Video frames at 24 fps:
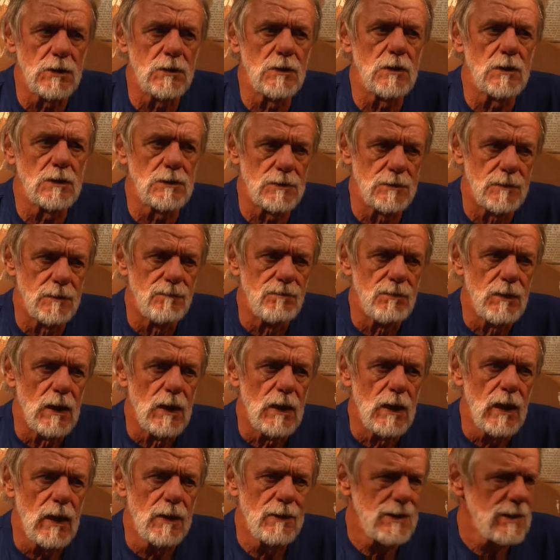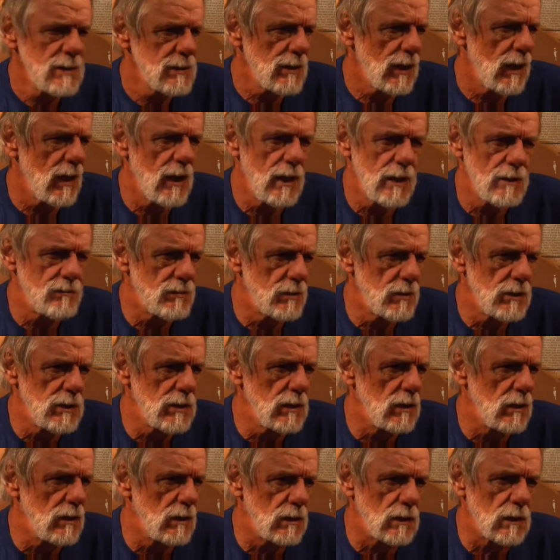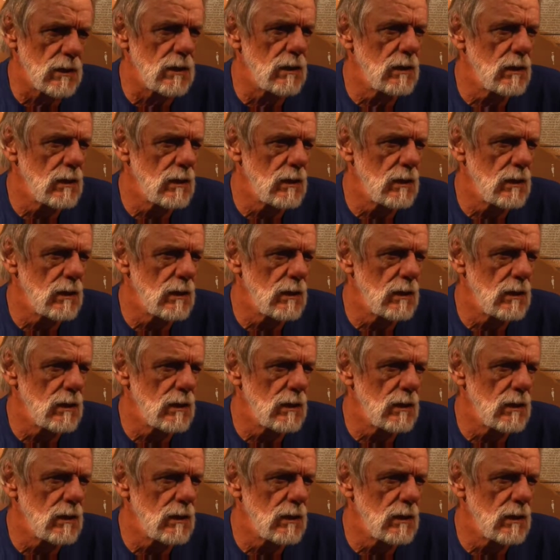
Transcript: Voice yes. And he died very young.